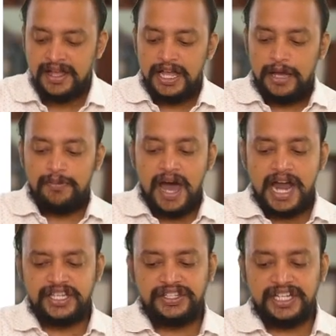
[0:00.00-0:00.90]

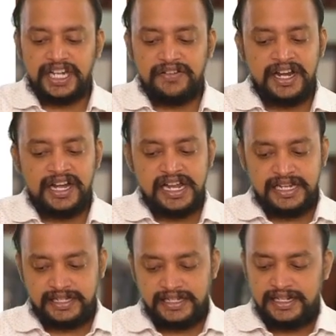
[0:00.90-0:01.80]
March 31
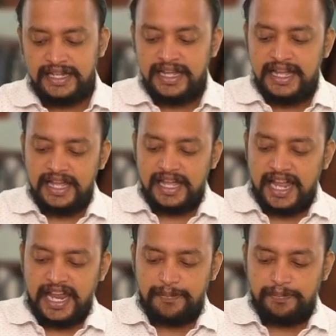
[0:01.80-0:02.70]
days.
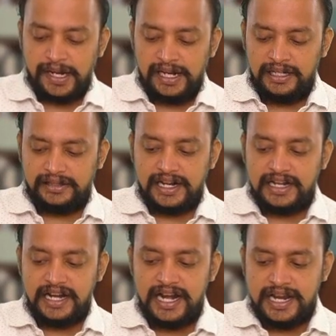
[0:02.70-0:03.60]
April
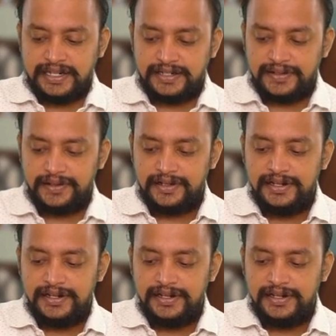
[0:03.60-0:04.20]
30 days.